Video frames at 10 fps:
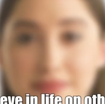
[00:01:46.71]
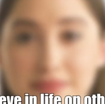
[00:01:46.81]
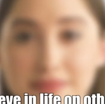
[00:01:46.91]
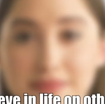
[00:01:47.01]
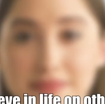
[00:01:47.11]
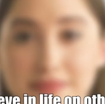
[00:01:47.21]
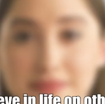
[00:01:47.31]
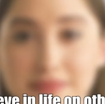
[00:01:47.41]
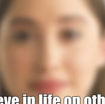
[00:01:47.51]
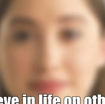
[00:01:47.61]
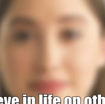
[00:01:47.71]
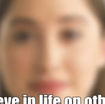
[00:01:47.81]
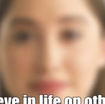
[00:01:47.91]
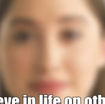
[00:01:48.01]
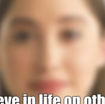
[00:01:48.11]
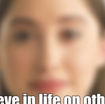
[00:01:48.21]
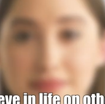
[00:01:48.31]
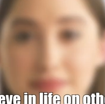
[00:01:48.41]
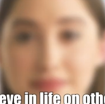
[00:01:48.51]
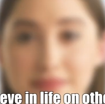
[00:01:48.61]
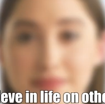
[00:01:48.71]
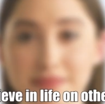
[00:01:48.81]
[no speech]